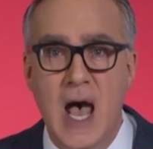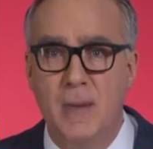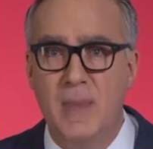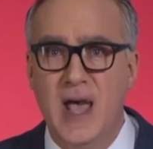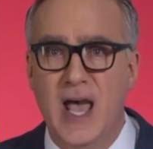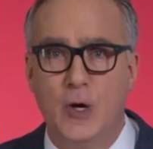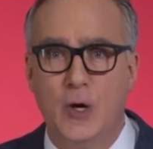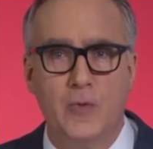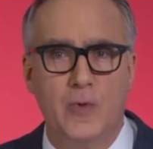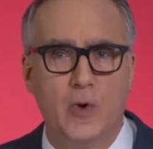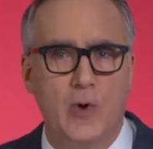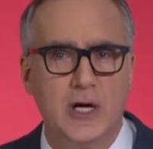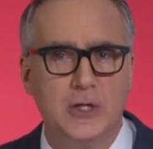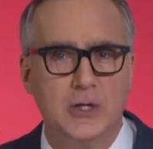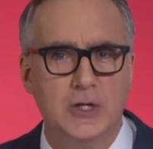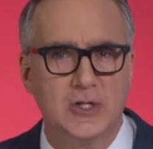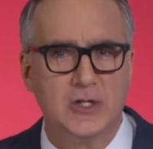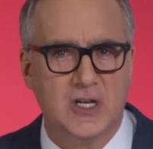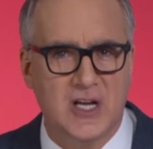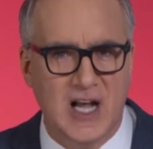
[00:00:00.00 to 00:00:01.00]
a man whom the
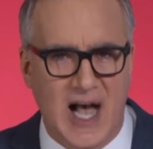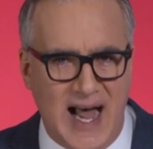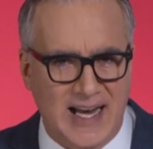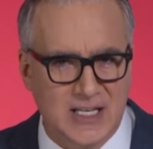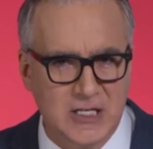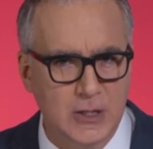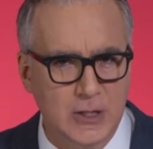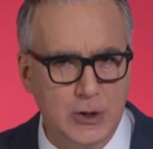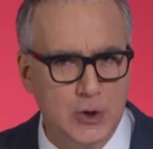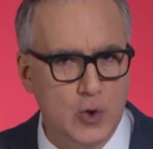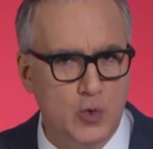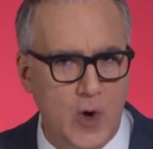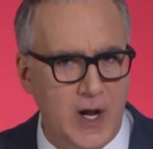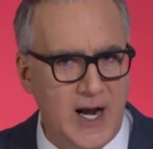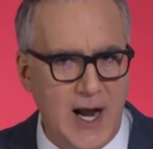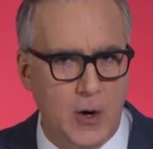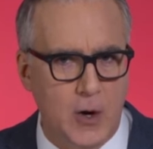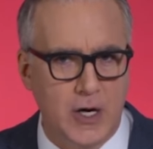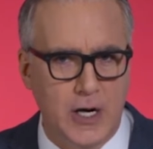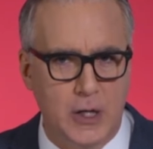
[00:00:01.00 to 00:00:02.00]
Russians got to
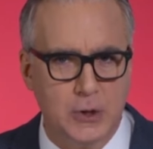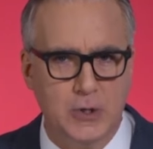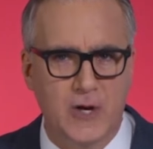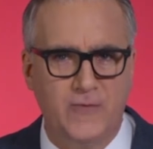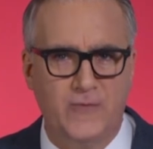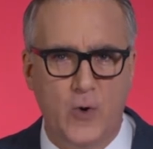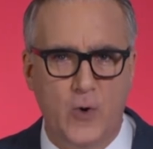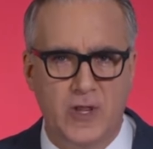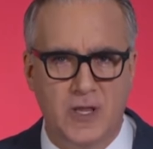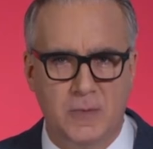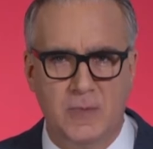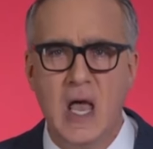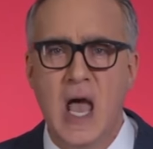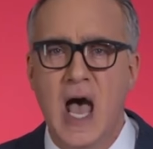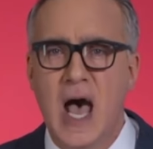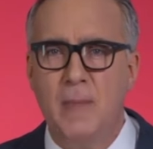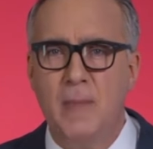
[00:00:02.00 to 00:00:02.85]
run our country for them,